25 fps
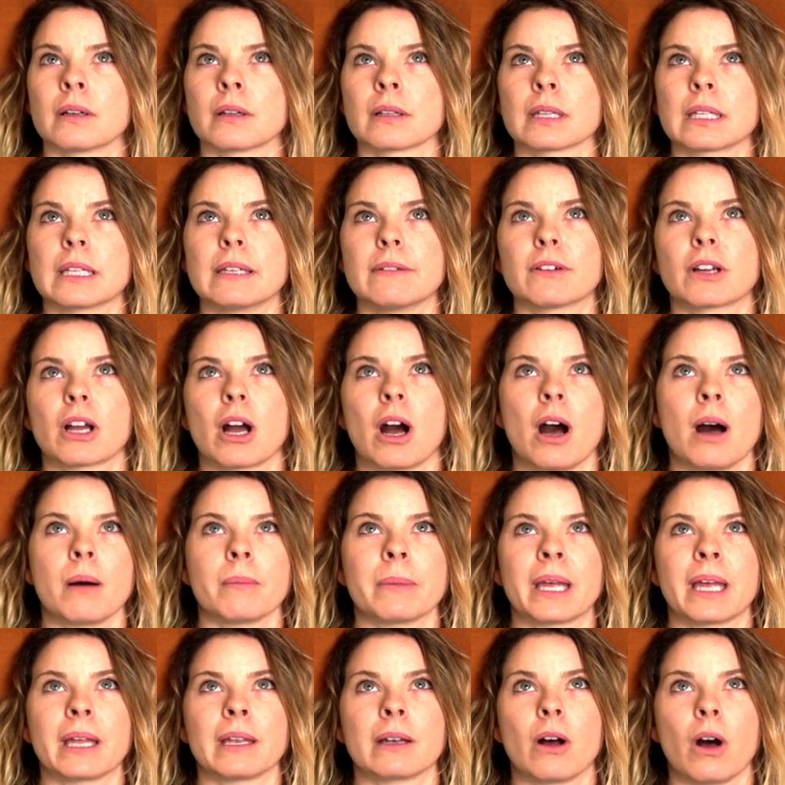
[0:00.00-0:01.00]
leave a
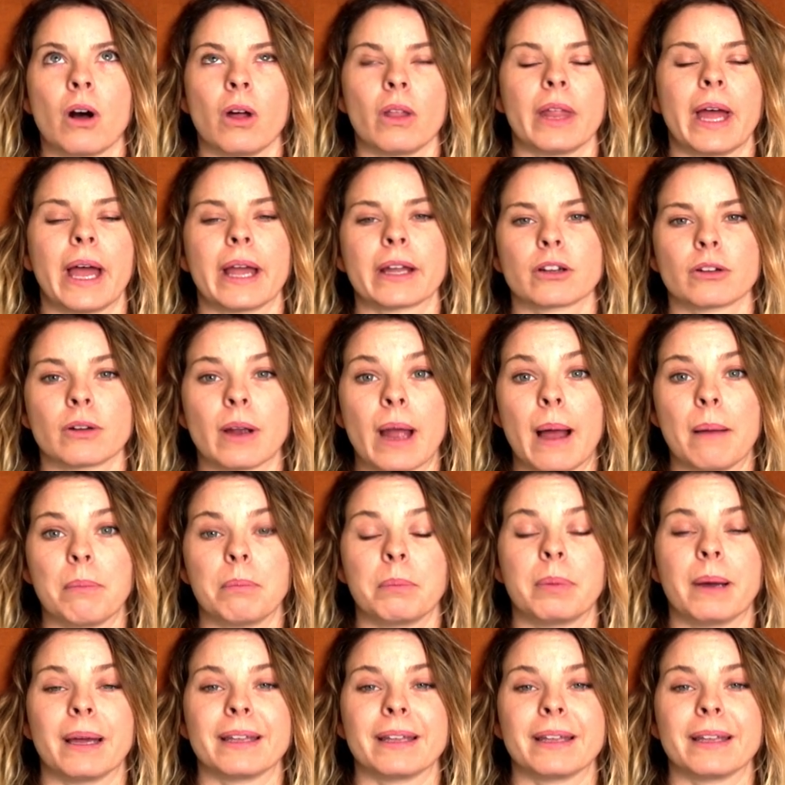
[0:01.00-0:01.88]
comment, all that crap,